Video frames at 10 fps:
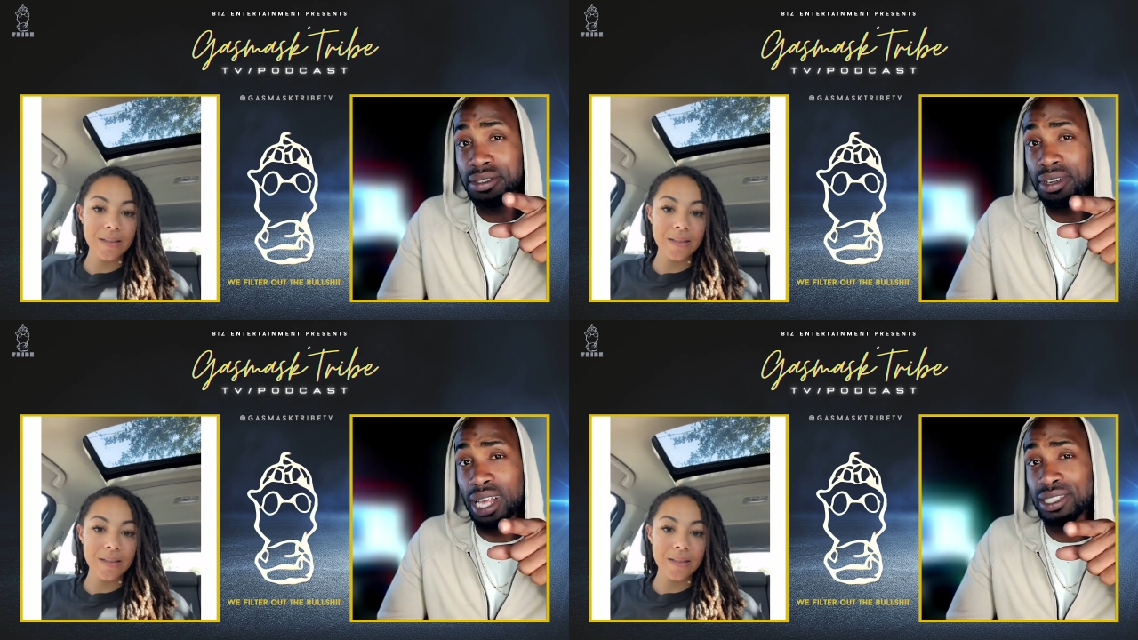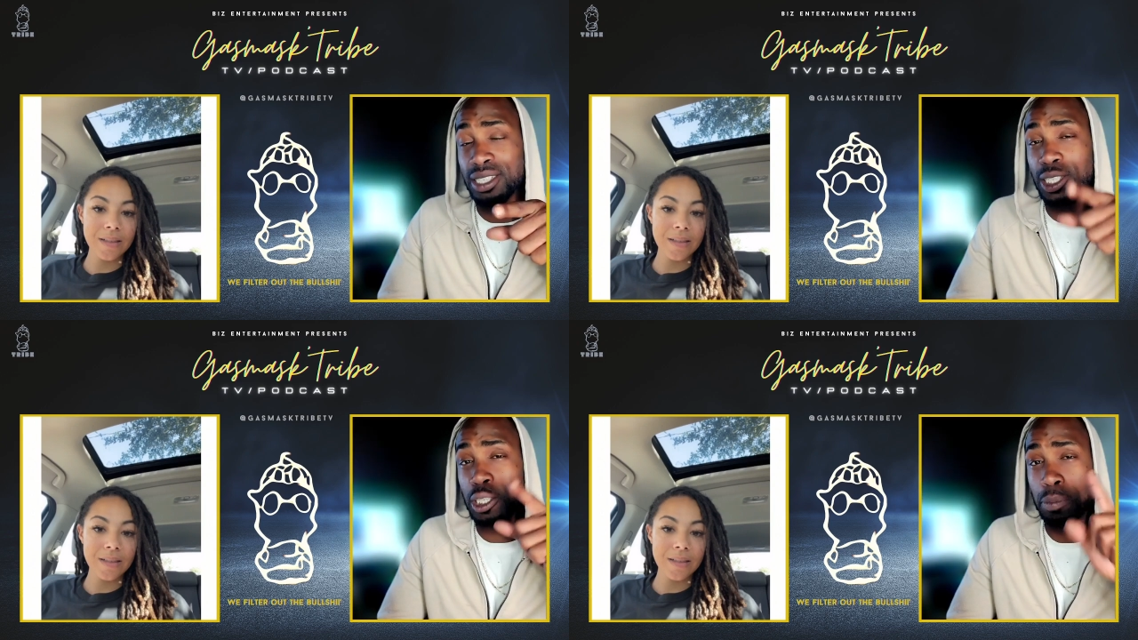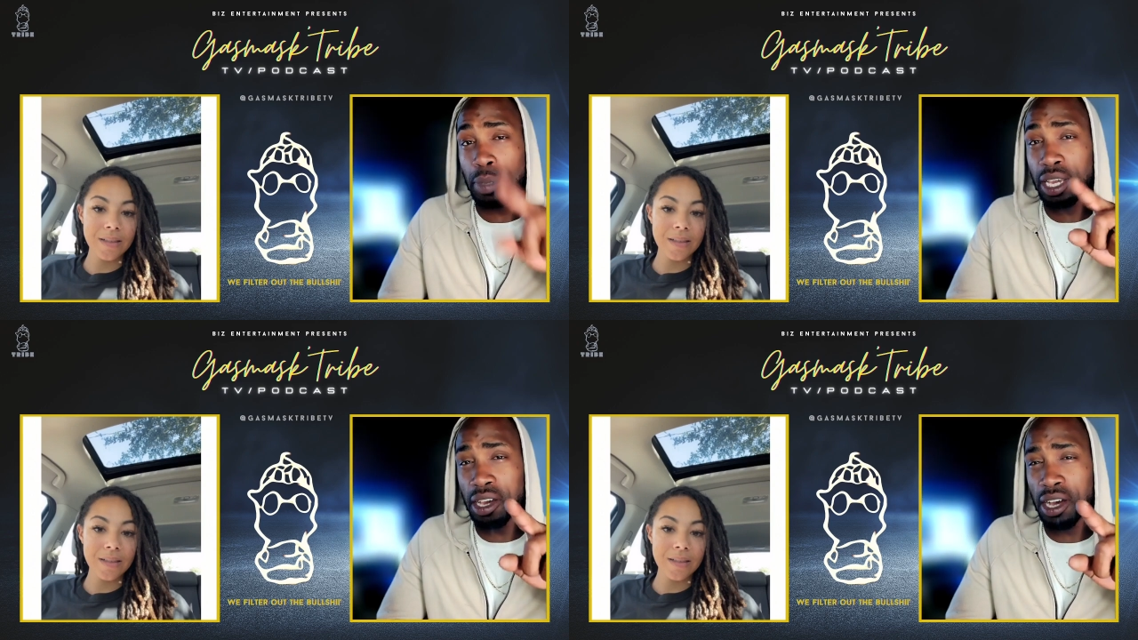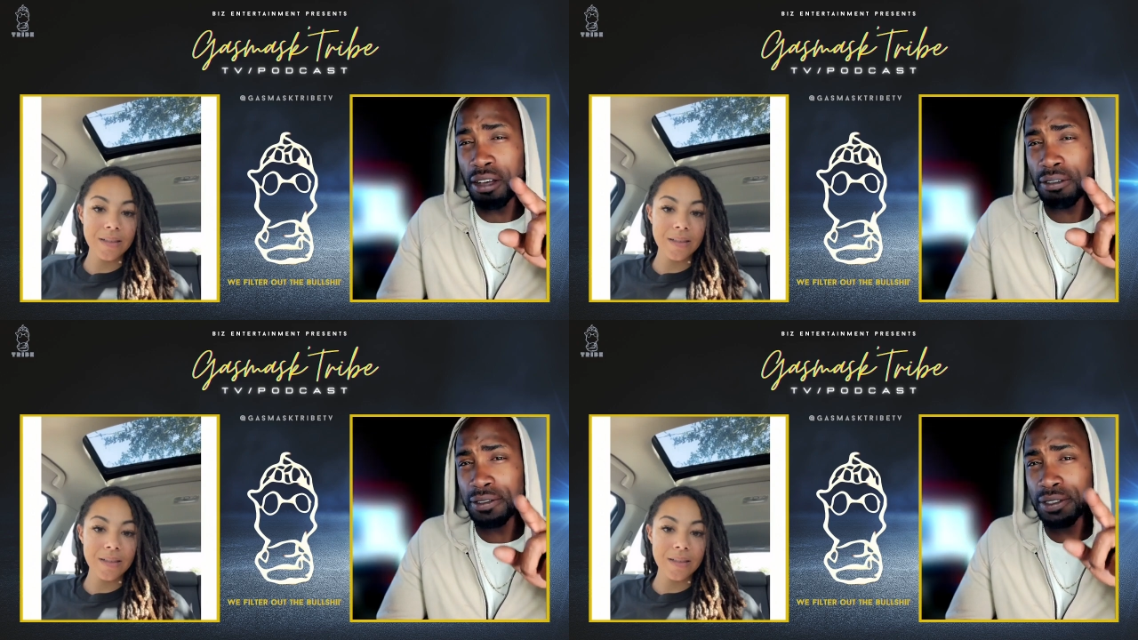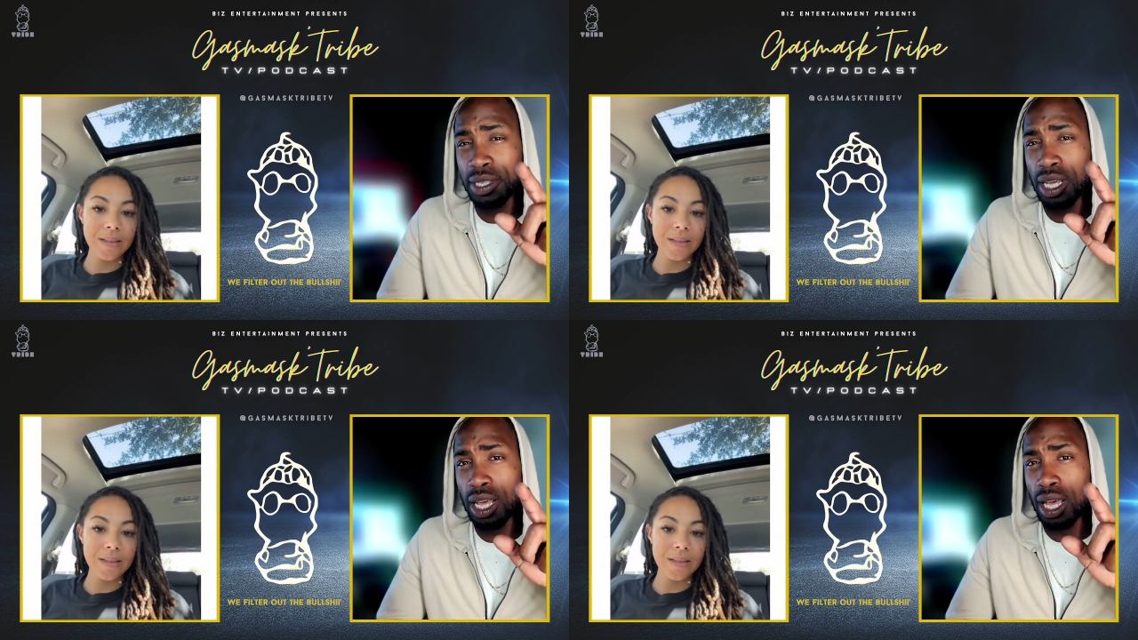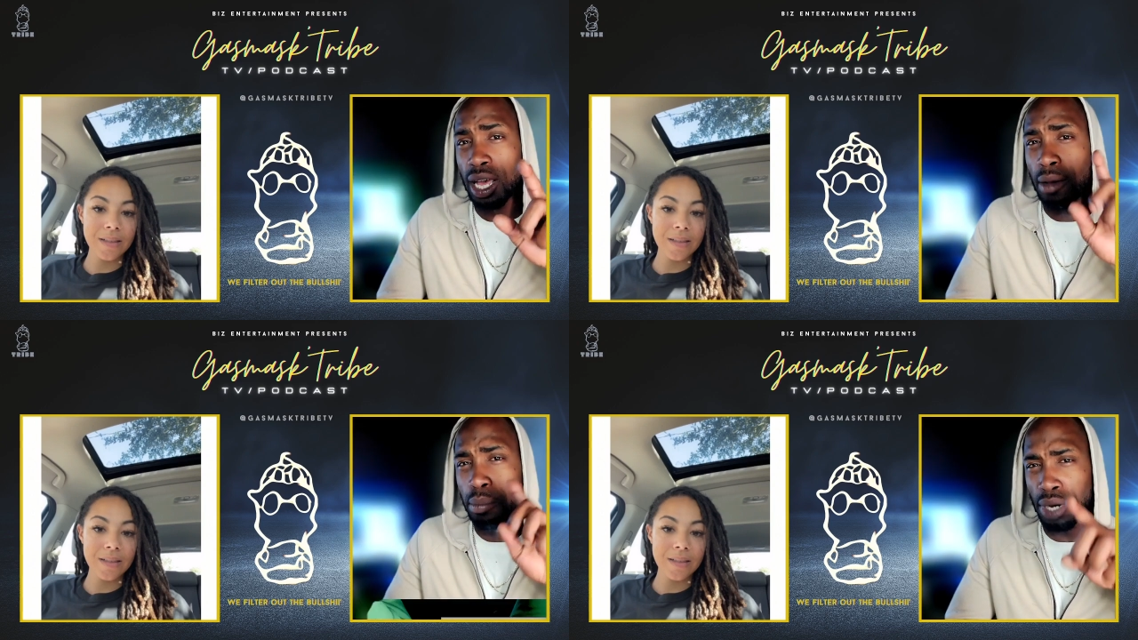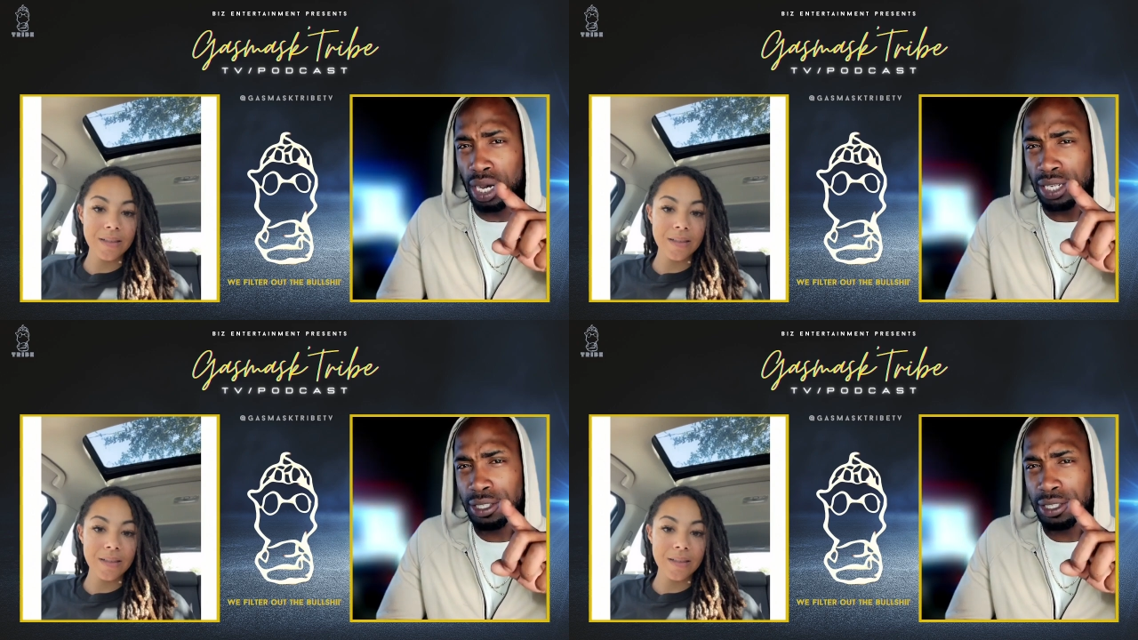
Speaker 1: that she's speaking of, but